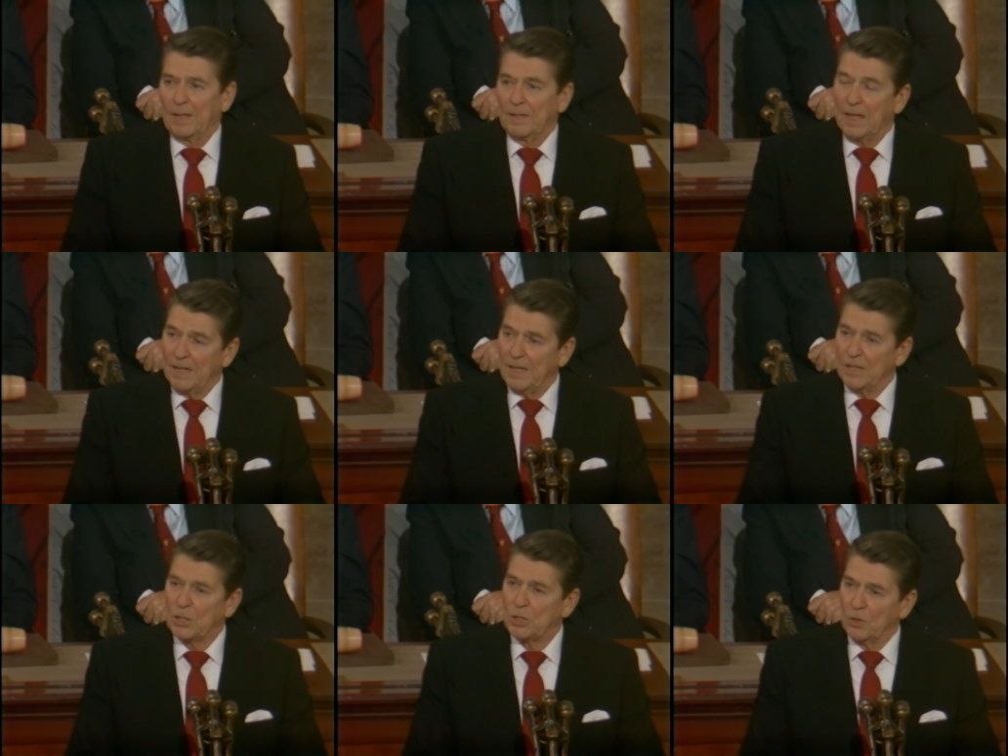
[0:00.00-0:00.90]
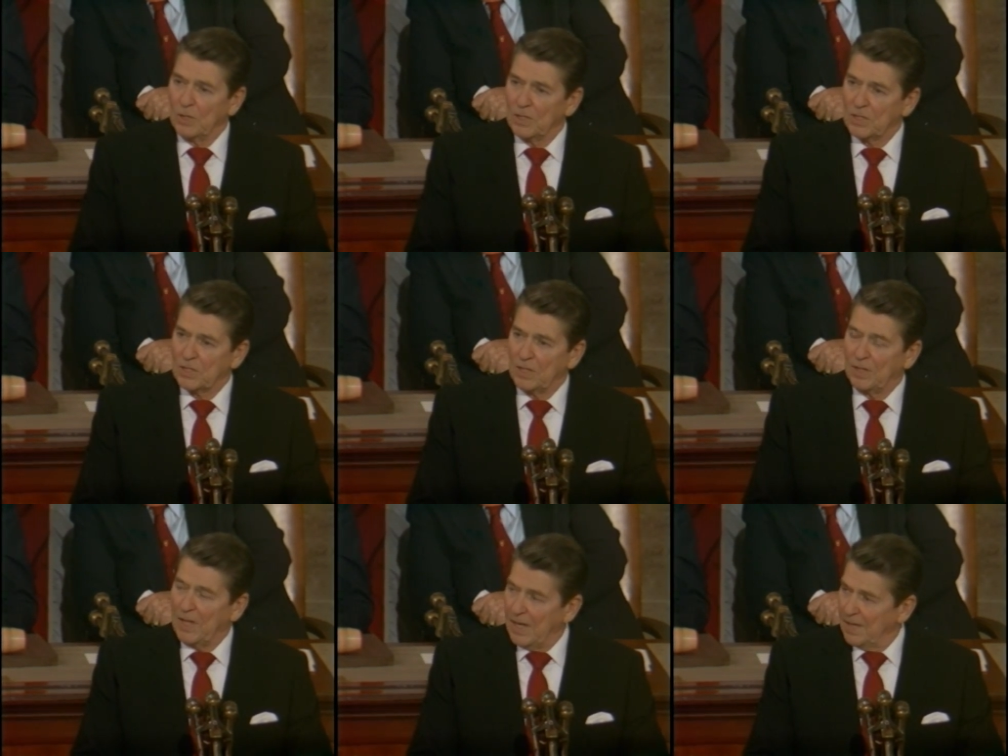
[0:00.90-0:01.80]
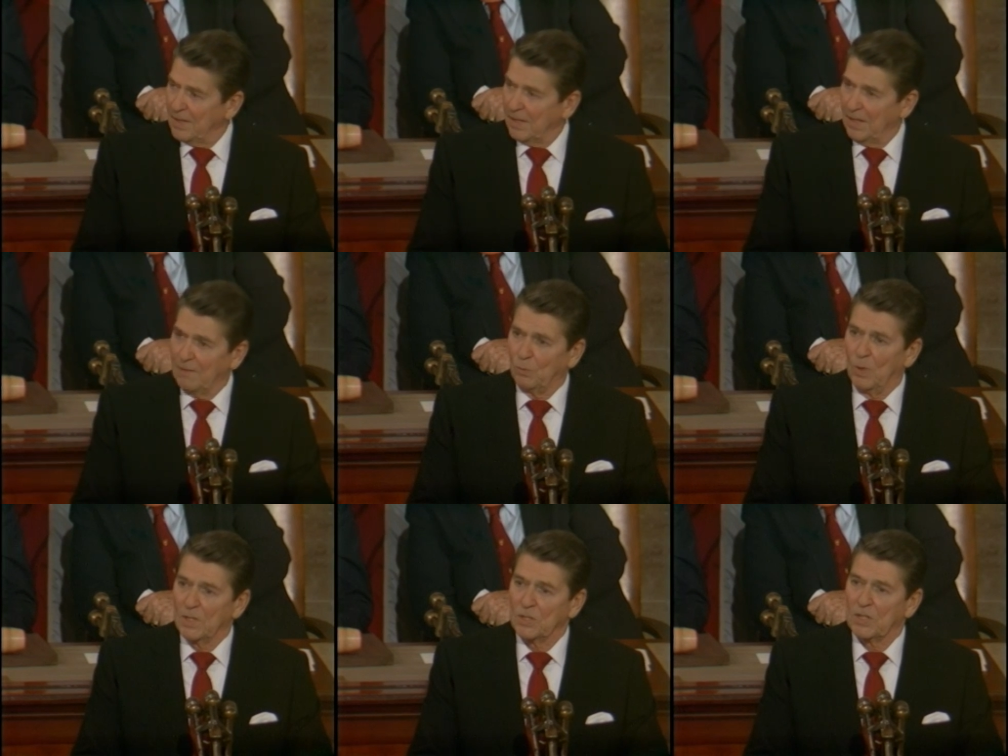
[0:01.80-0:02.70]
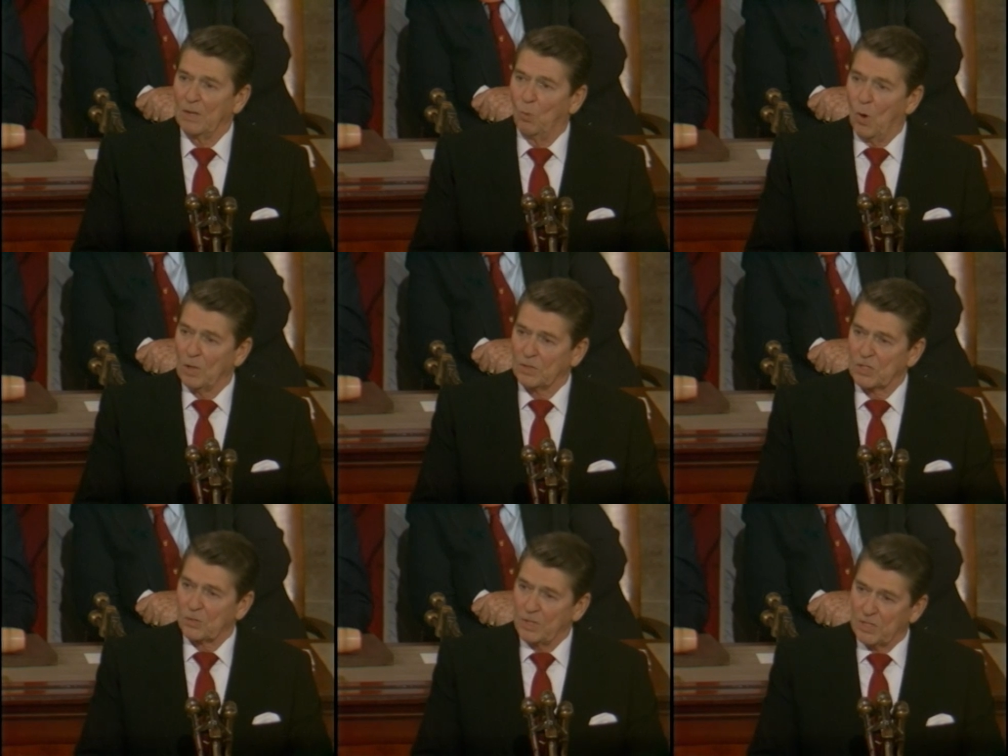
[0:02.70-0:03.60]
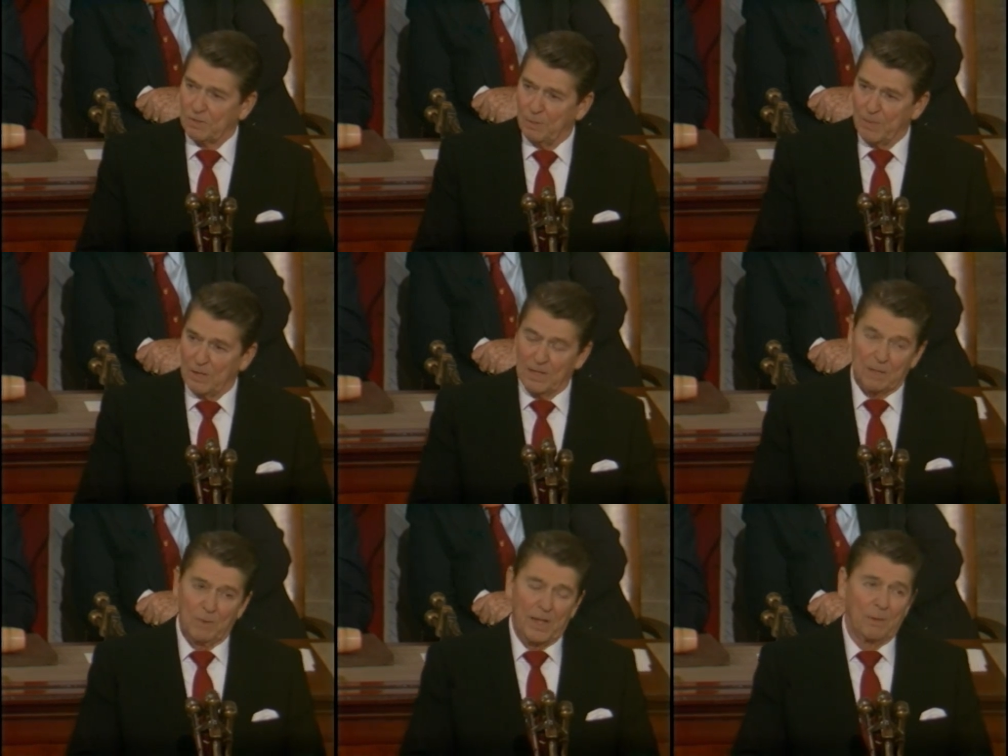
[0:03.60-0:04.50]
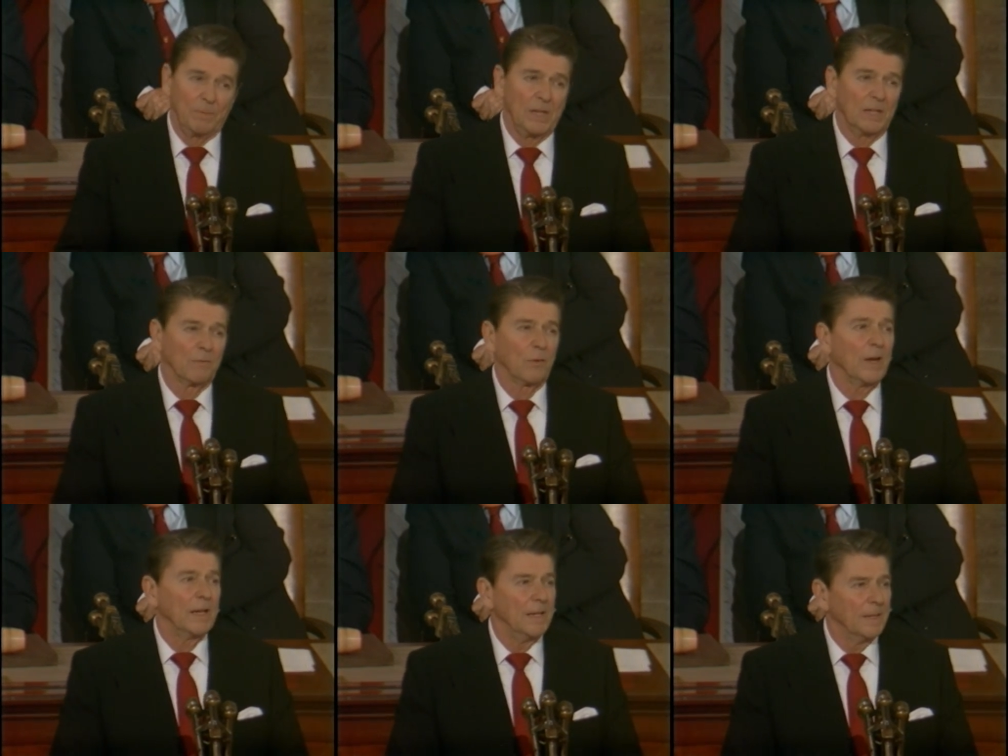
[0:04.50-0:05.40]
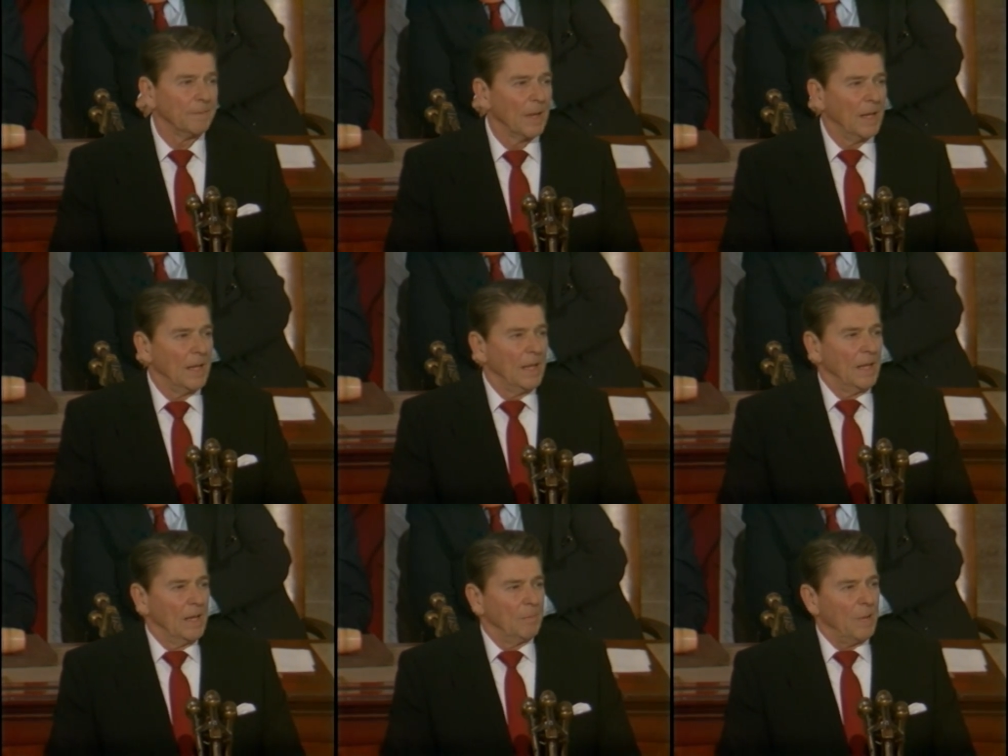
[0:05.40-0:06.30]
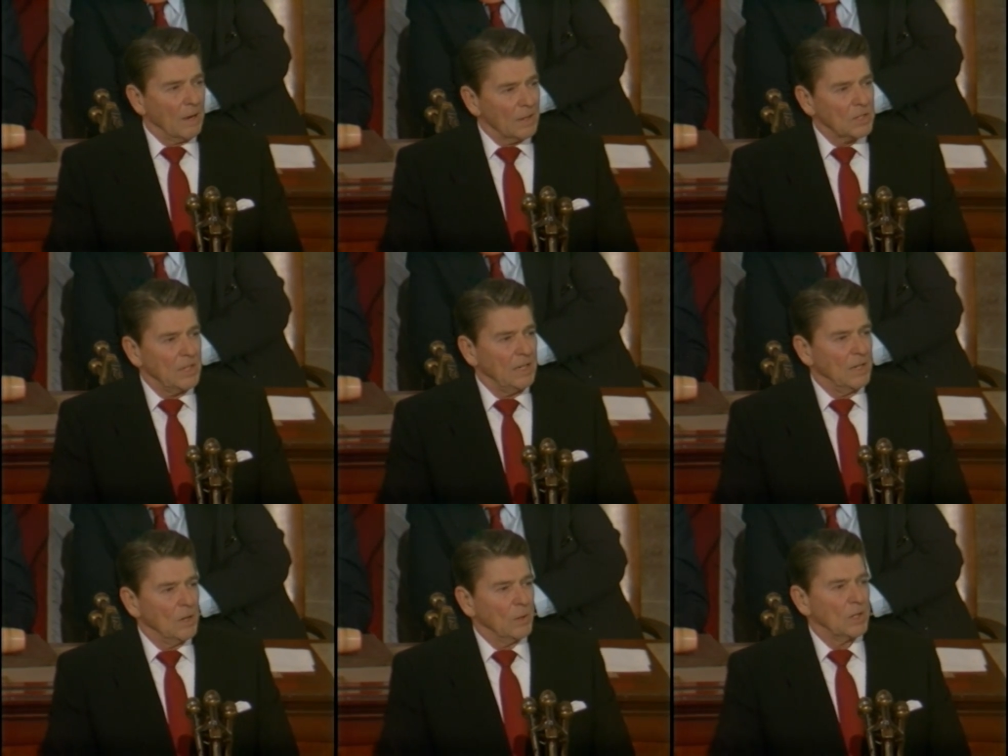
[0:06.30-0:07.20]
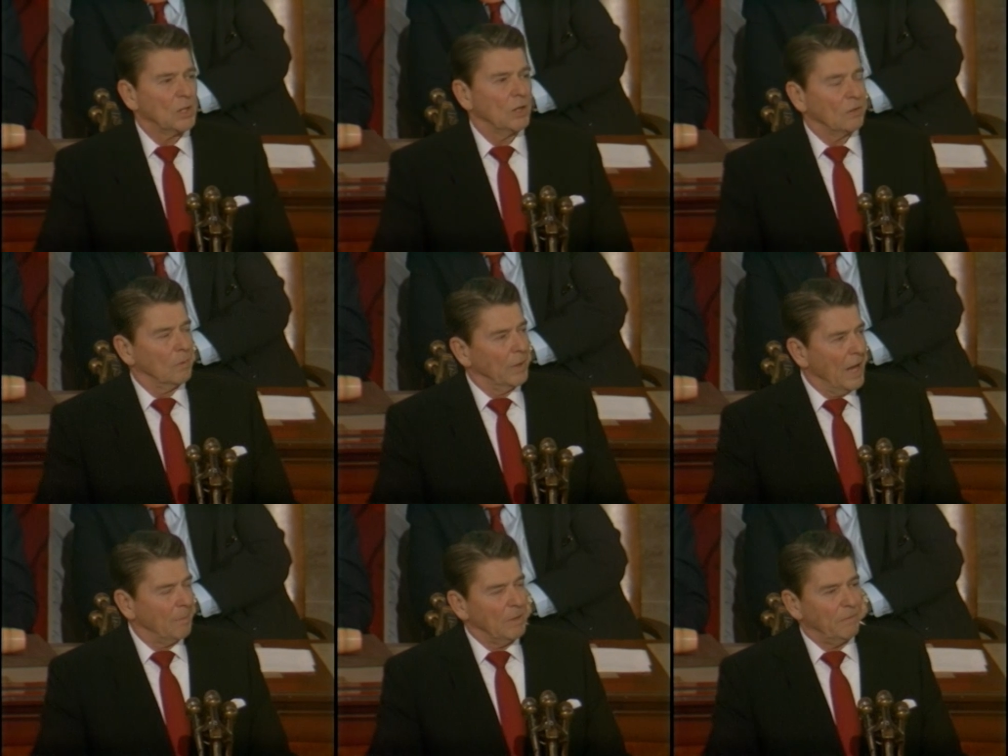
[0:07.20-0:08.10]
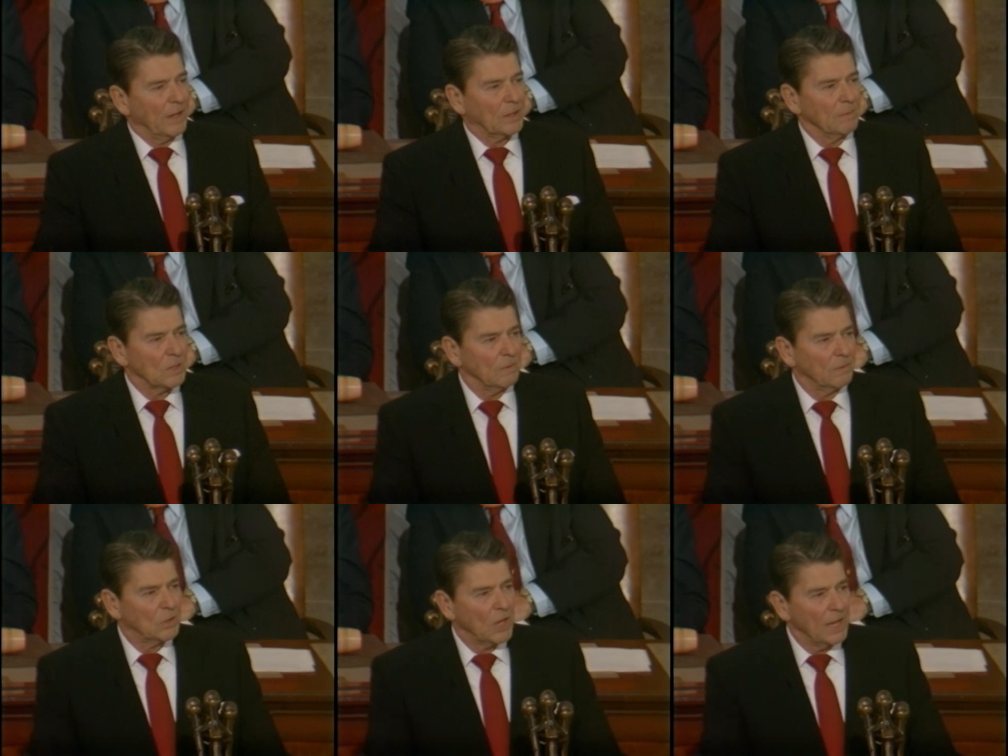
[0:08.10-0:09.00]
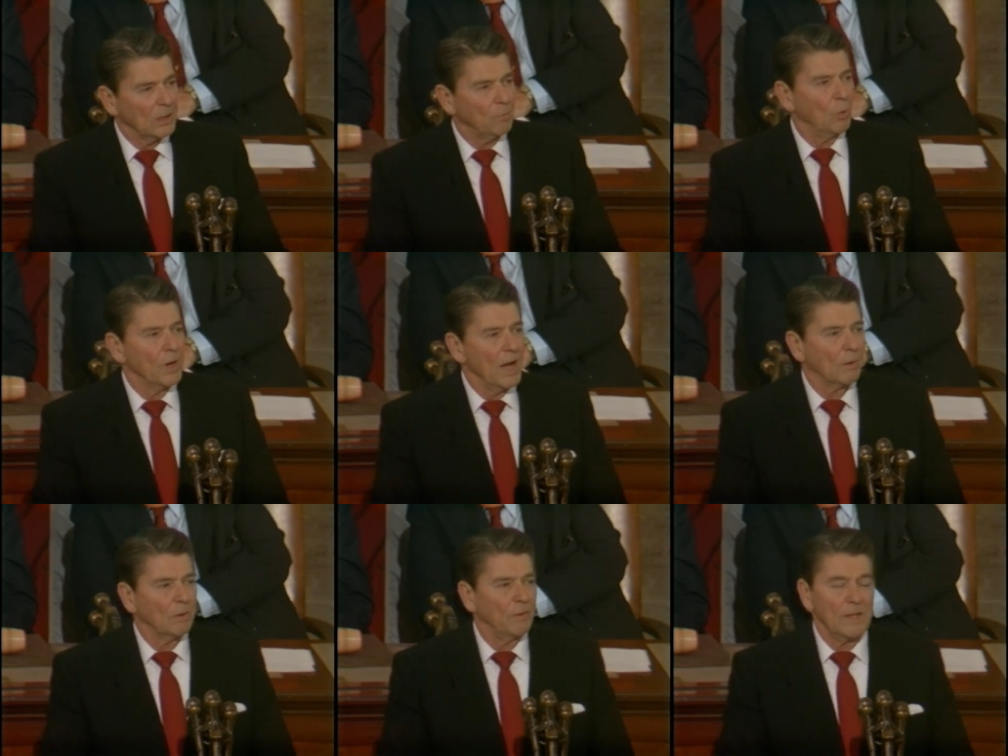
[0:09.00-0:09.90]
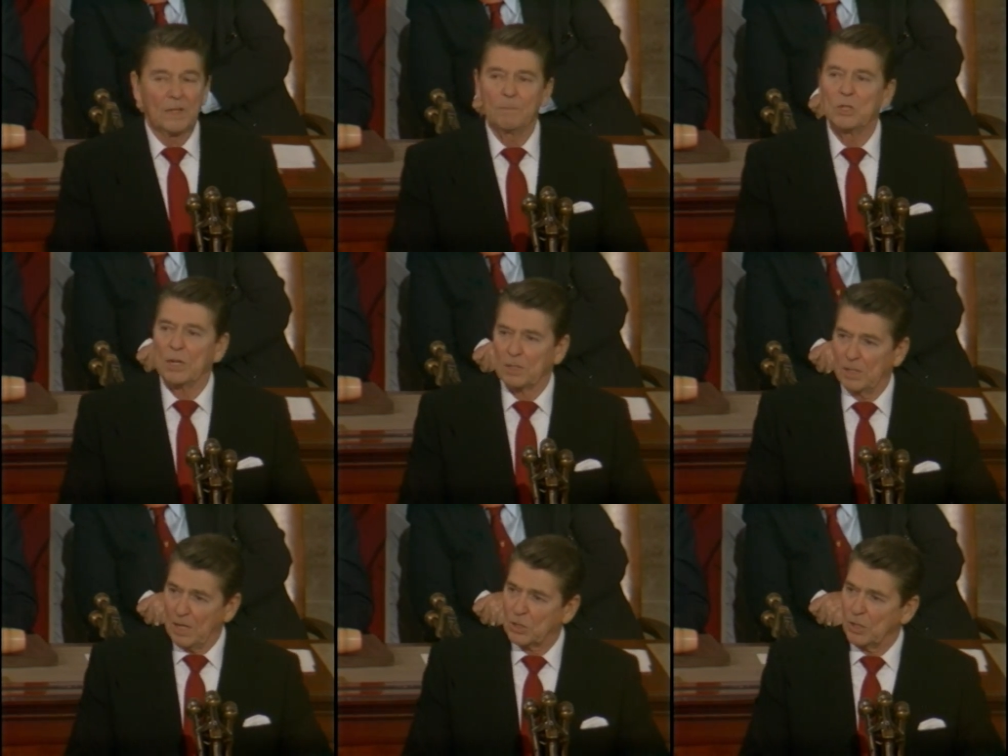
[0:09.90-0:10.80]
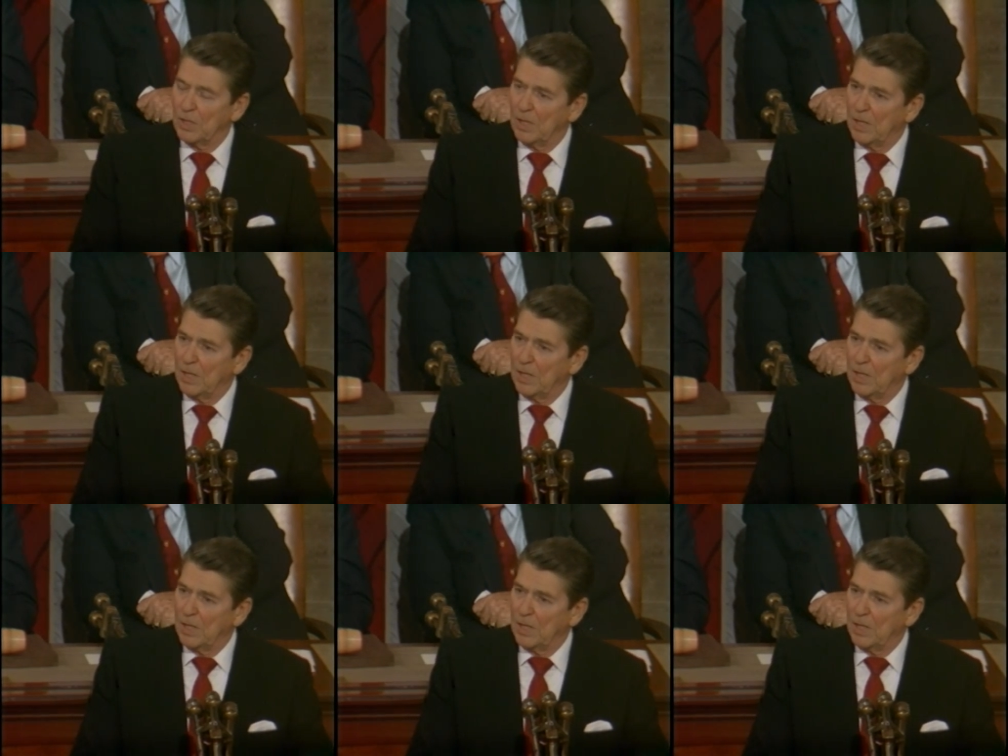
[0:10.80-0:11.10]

They need assurance that they and their loved ones can walk the streets of America without being afraid. Parents need to know their children will not be victims of child pornography and abduction.